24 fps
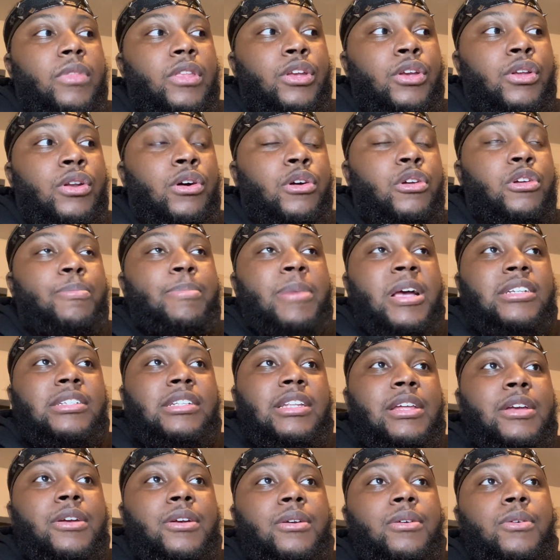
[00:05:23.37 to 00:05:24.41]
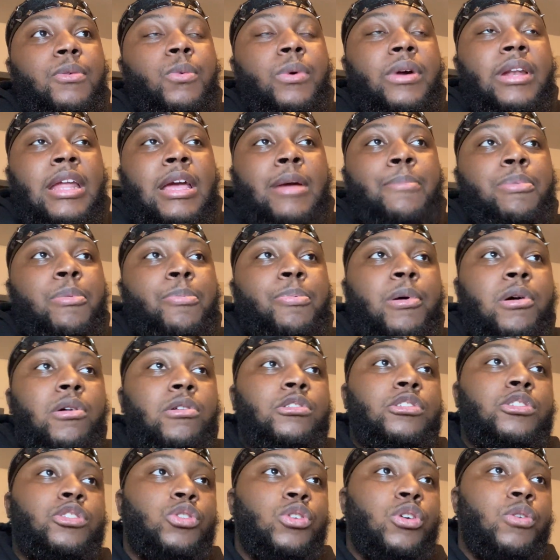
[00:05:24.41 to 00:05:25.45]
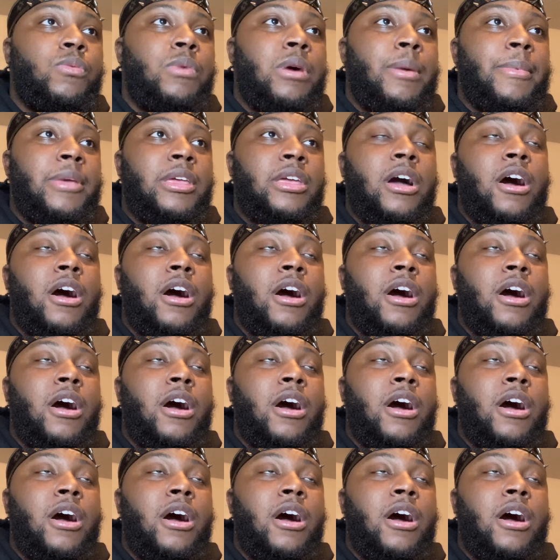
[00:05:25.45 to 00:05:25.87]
you know, you basically wouldn't even propose to a woman.